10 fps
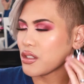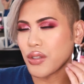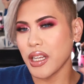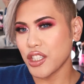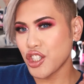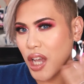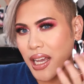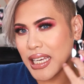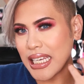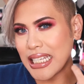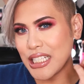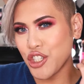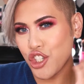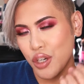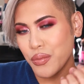so like chunky
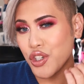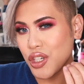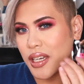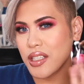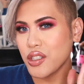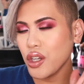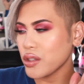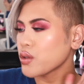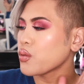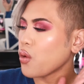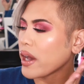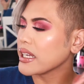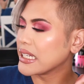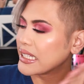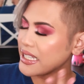shimmer shades, not
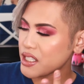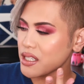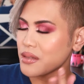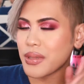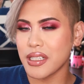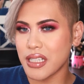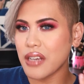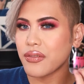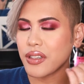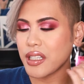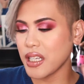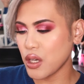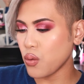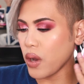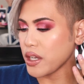quite glitter, but
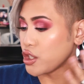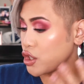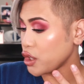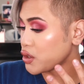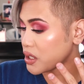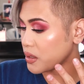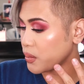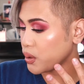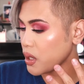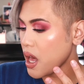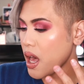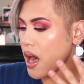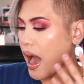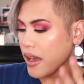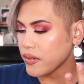definitely quite noticeable.
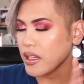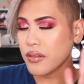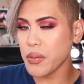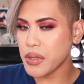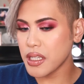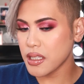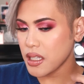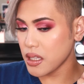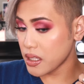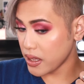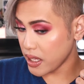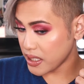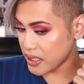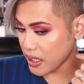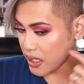I feel like from a distance,
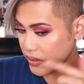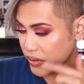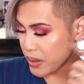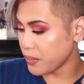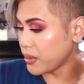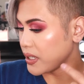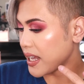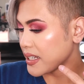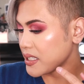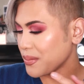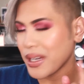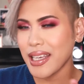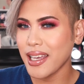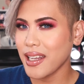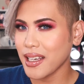they're stunning, very blinding. But
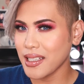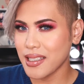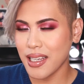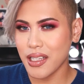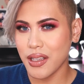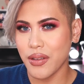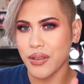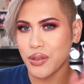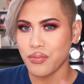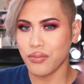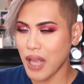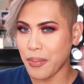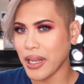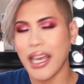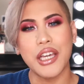again, like I said in the
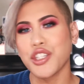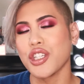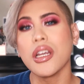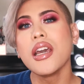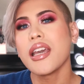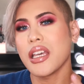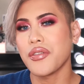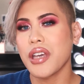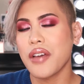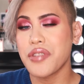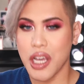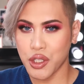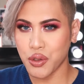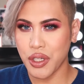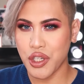application. If you have
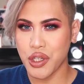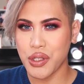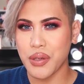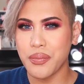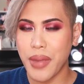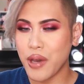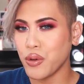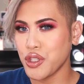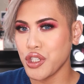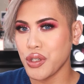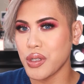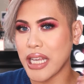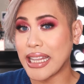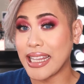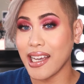textural issues, you may want to
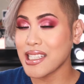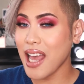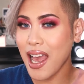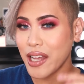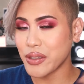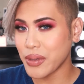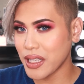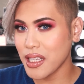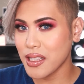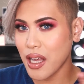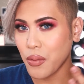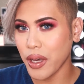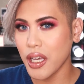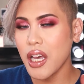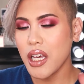use a light hand with this. That
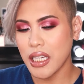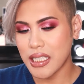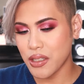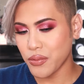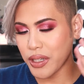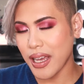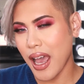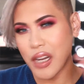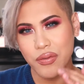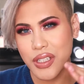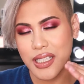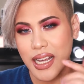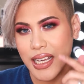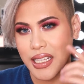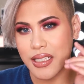way it doesn't really
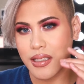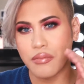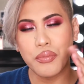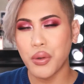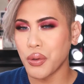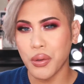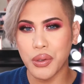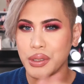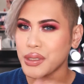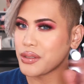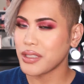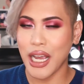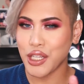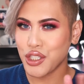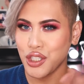emphasize pores,
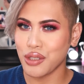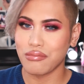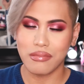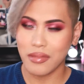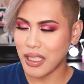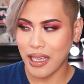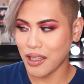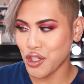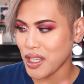texture. You get the